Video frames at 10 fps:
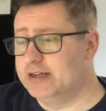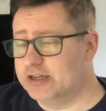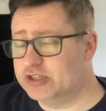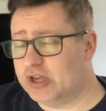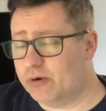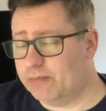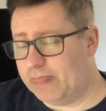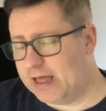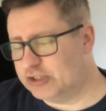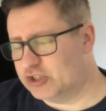So
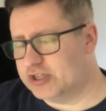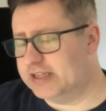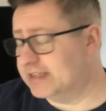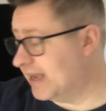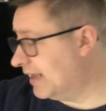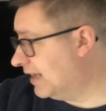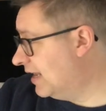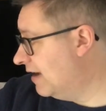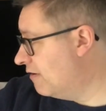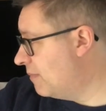I just need to get it
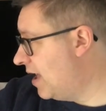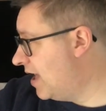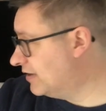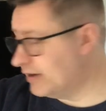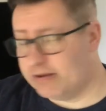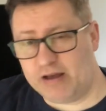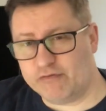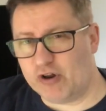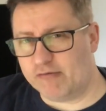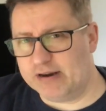clear in my head, and I've
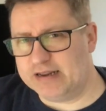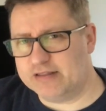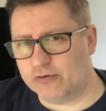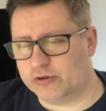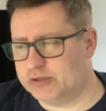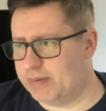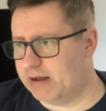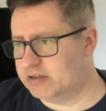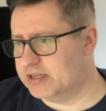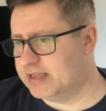not really thought
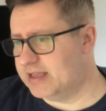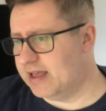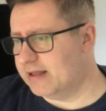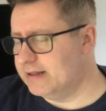about it yet.